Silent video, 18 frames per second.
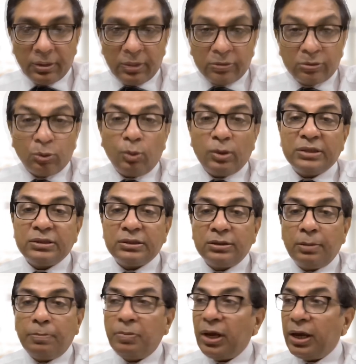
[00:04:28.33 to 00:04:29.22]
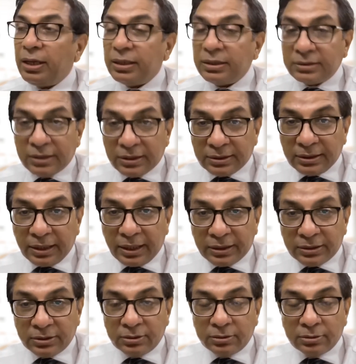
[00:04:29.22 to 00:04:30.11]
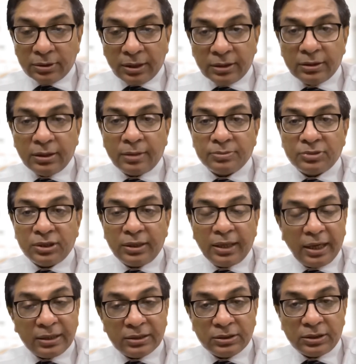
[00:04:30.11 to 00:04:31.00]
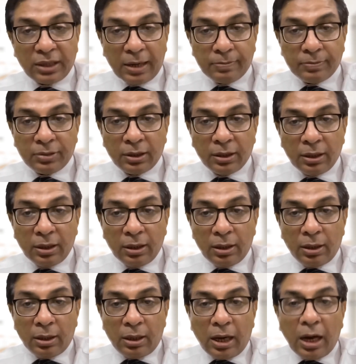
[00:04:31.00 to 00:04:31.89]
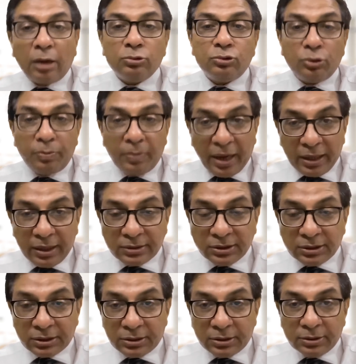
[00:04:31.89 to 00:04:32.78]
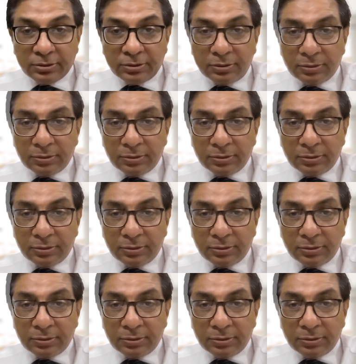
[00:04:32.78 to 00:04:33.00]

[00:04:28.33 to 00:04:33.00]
So once the pain is assessed, then comes the next step: how to manage it.